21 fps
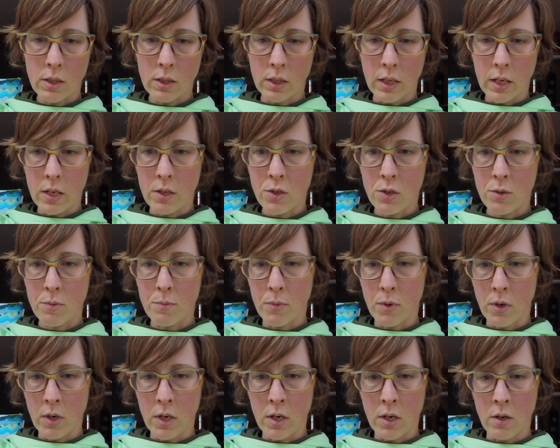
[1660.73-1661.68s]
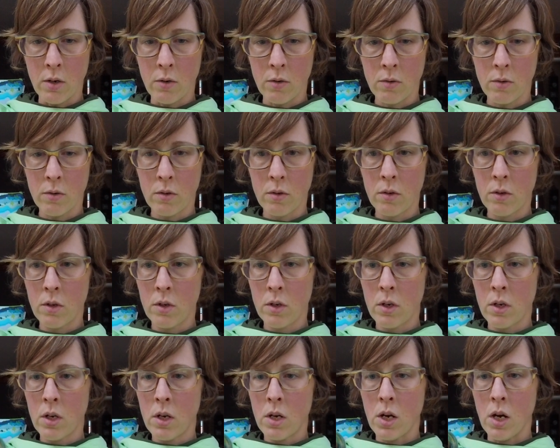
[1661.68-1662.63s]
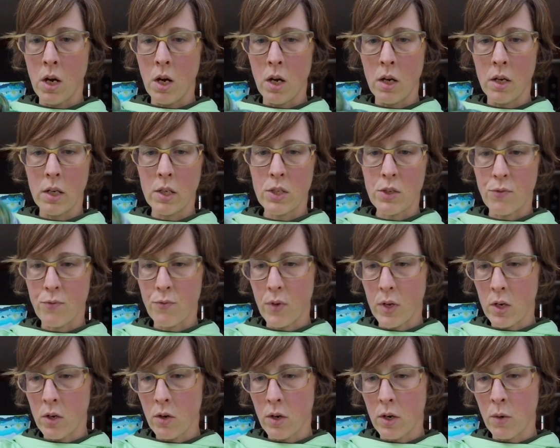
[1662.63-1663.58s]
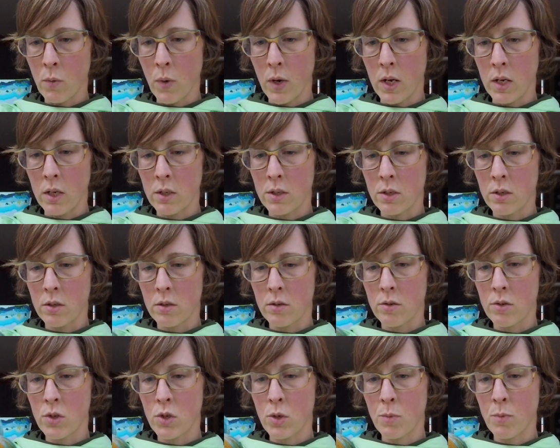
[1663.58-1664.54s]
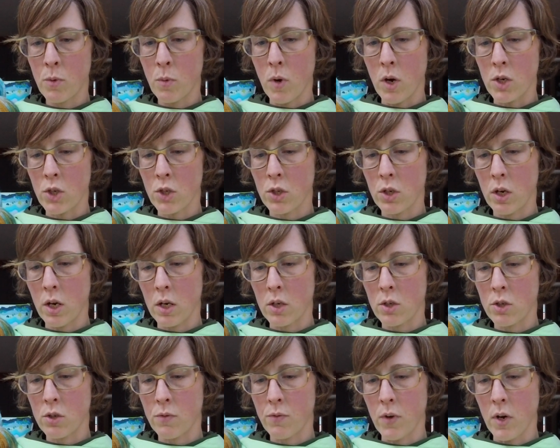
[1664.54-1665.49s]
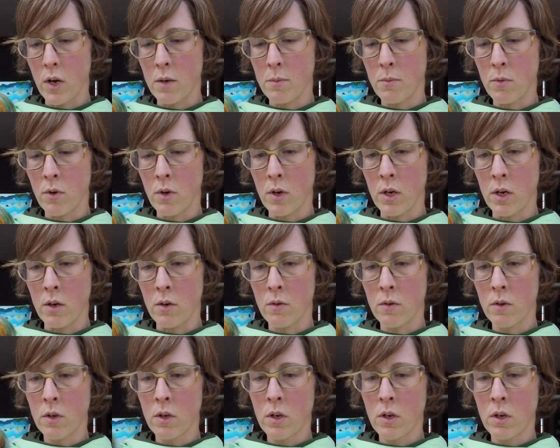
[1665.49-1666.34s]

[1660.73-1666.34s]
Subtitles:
lace merino. It's a fingering weight. Superwash extra fine merino.